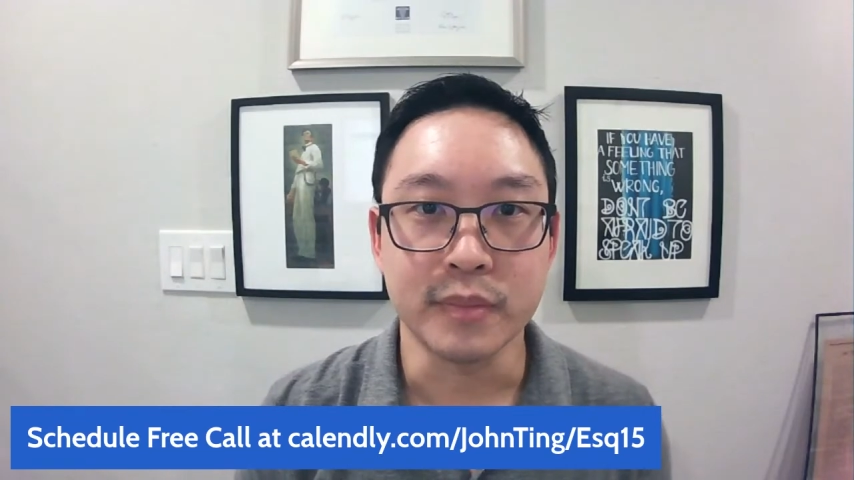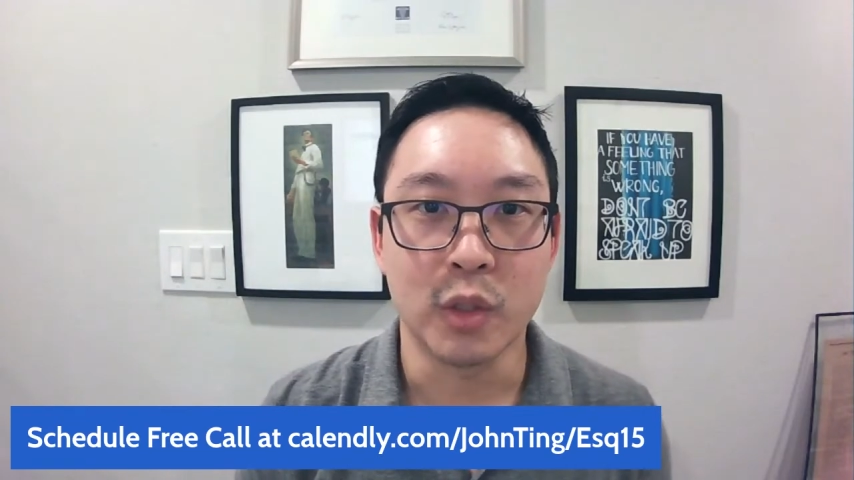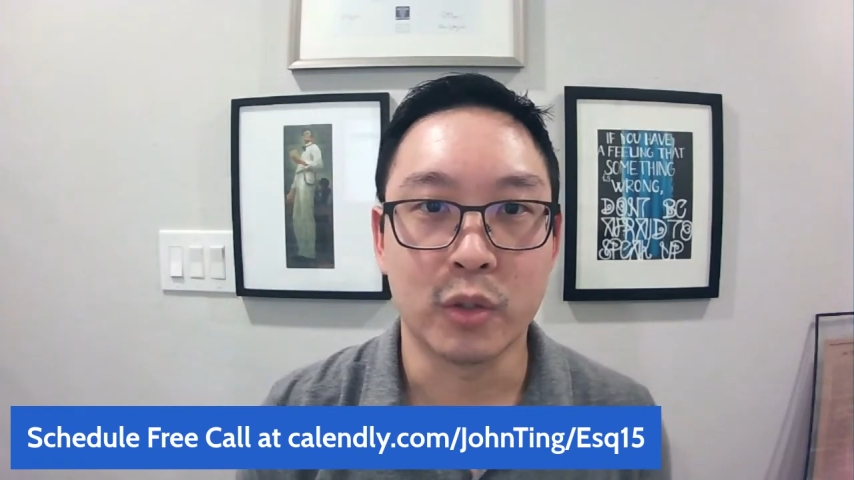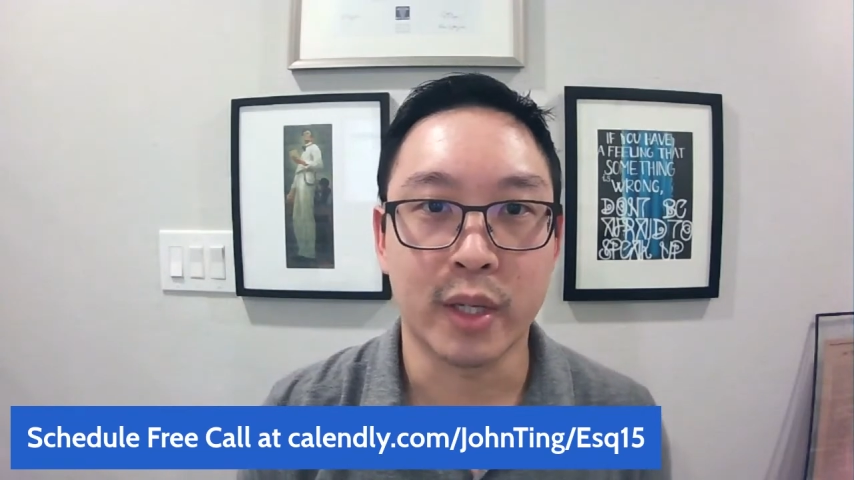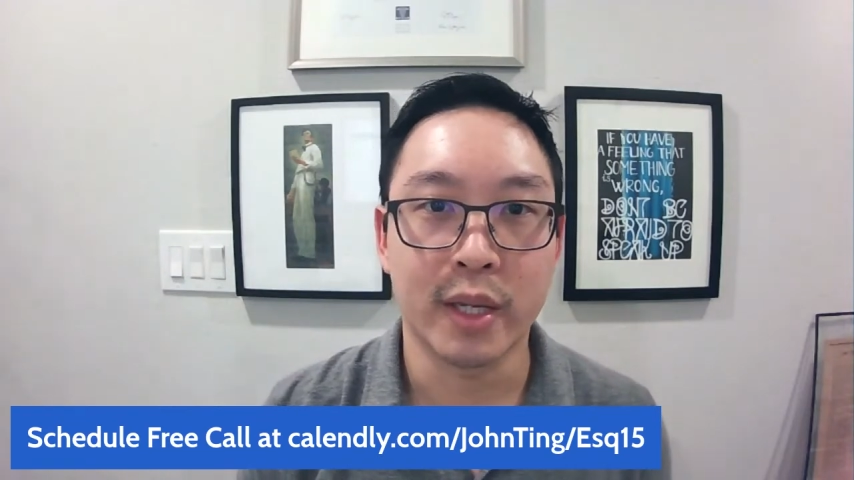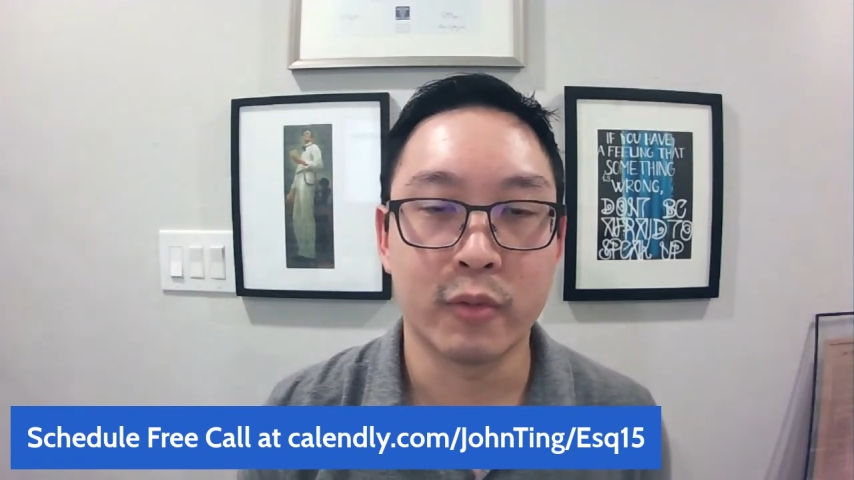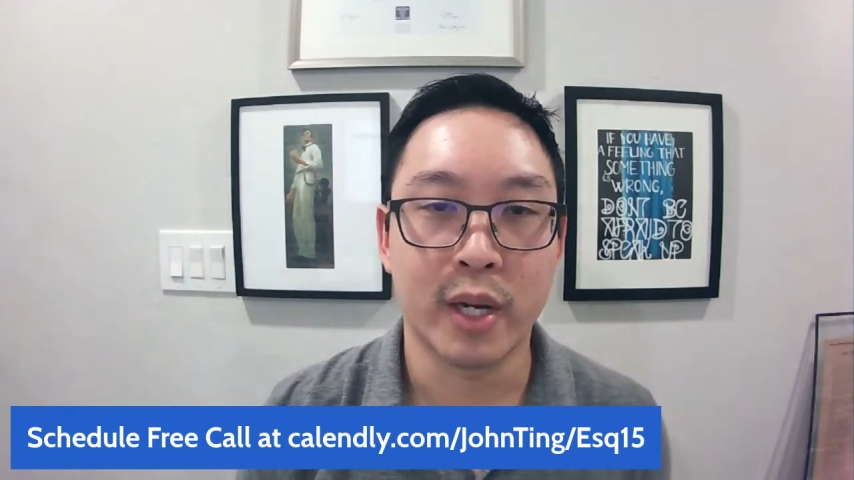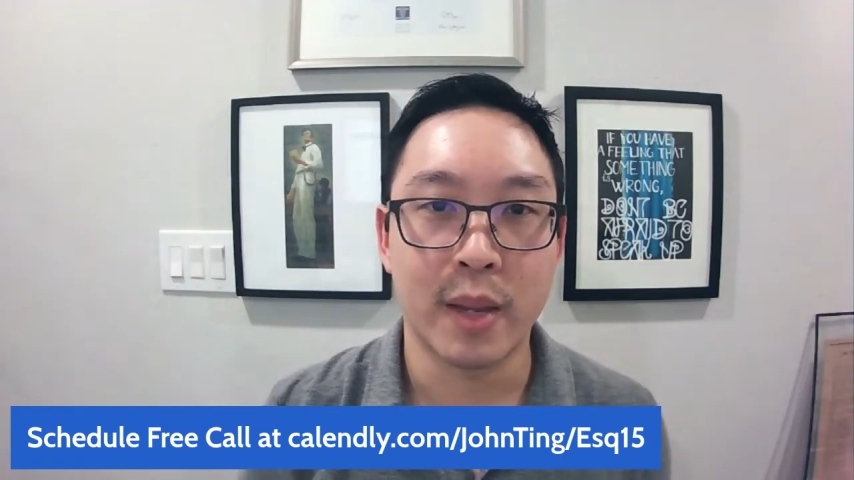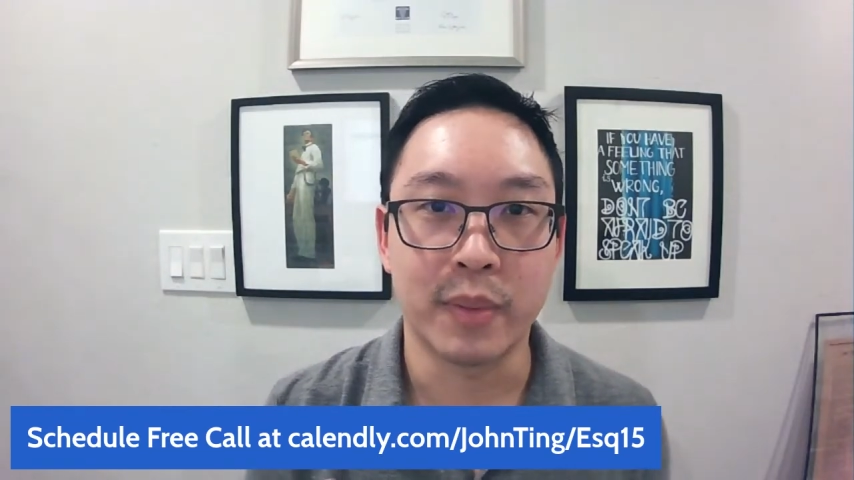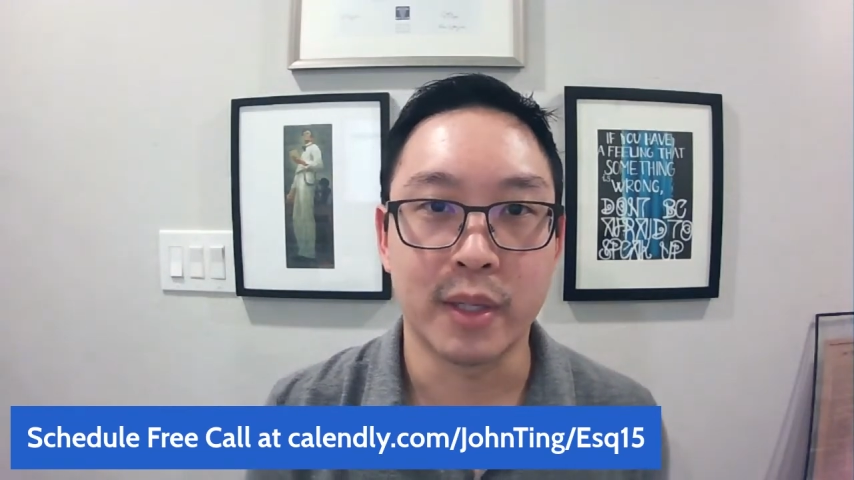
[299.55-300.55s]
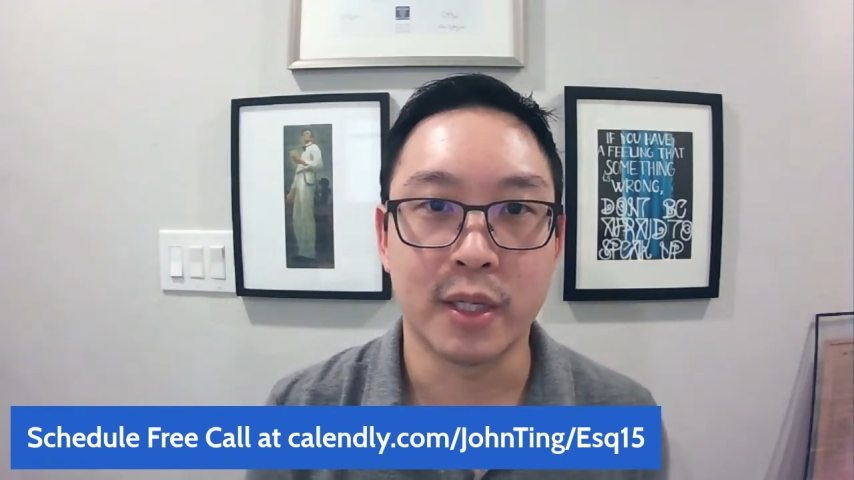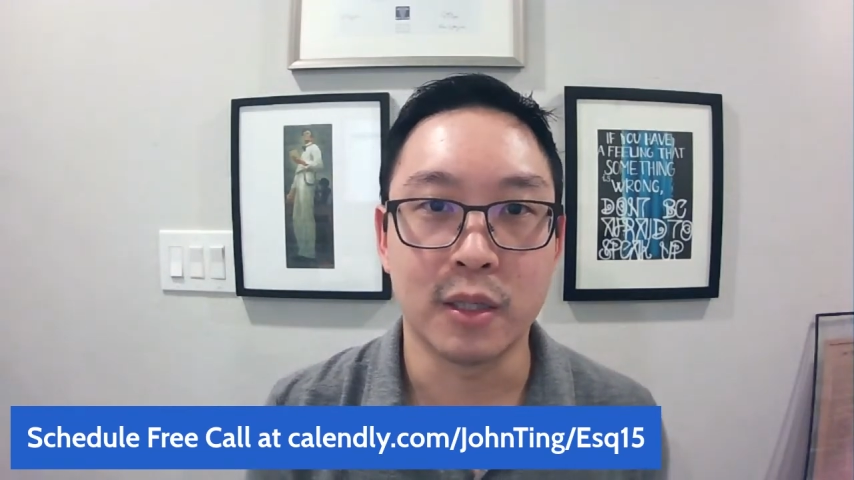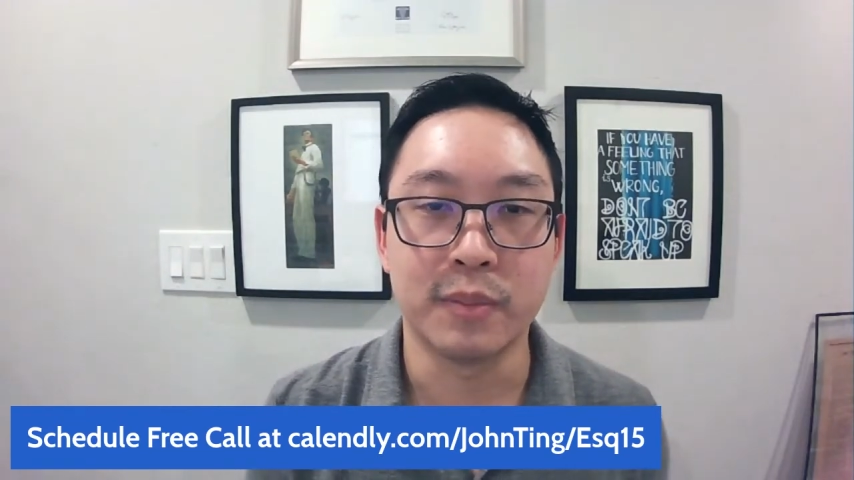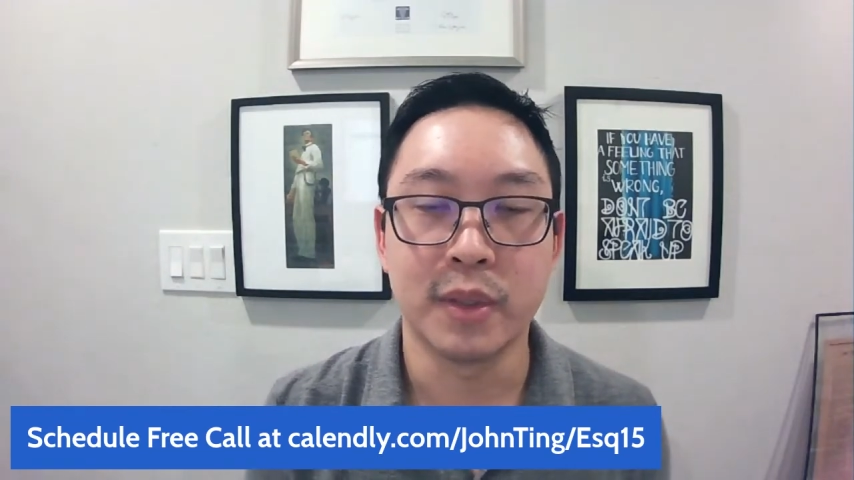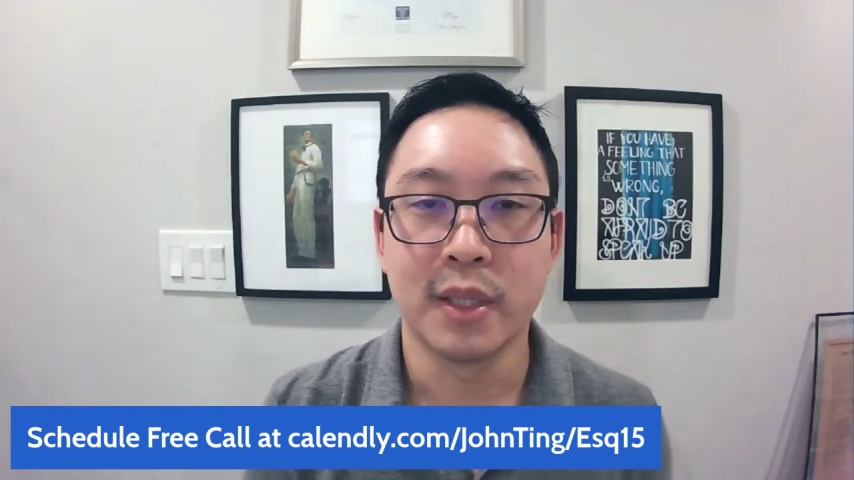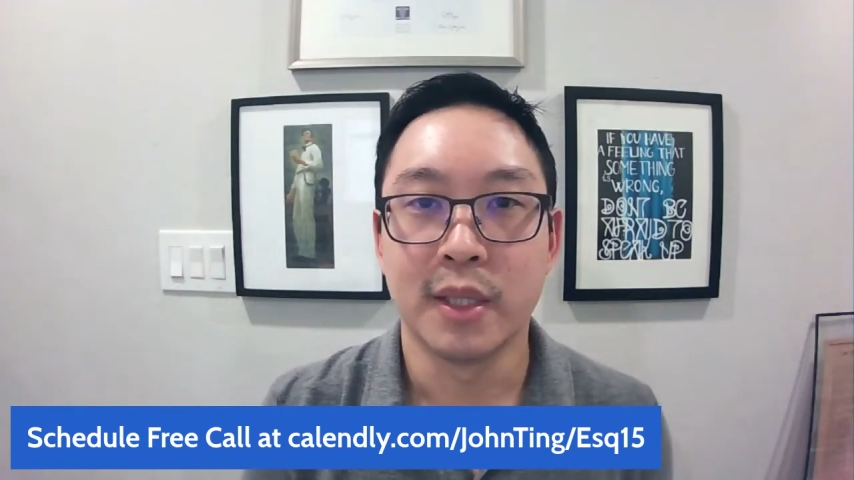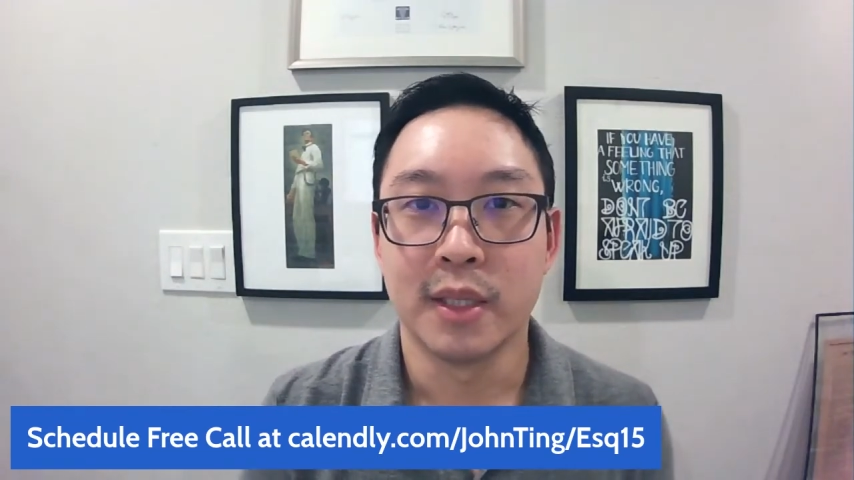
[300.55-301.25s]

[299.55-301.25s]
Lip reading: Okay, we're happy to help.